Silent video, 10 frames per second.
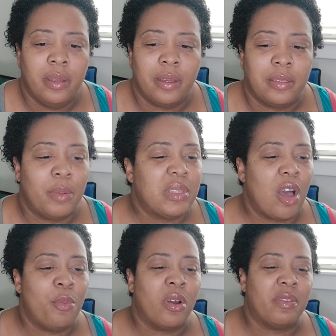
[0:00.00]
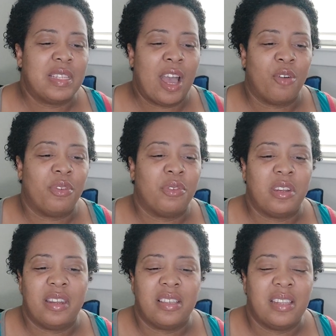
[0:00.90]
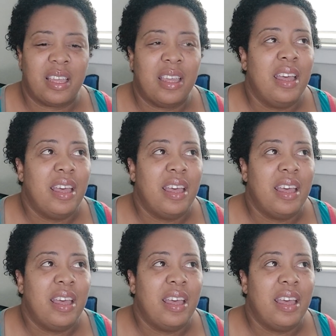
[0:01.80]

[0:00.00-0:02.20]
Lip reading: Because it was all part of his outfit for the next day.